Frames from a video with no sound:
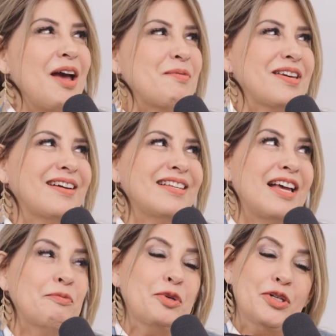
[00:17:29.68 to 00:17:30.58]
because
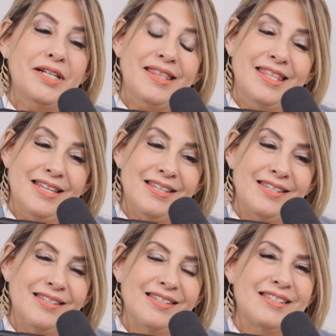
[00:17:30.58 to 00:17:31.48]
I'm good at this.
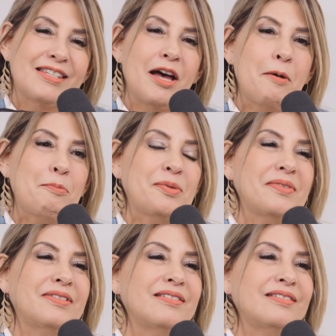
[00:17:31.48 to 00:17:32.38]
Stop
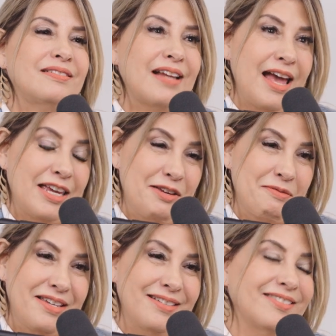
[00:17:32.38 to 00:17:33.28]

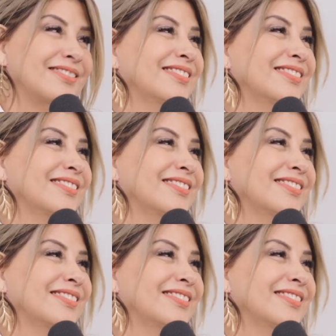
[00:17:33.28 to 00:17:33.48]
nagging me.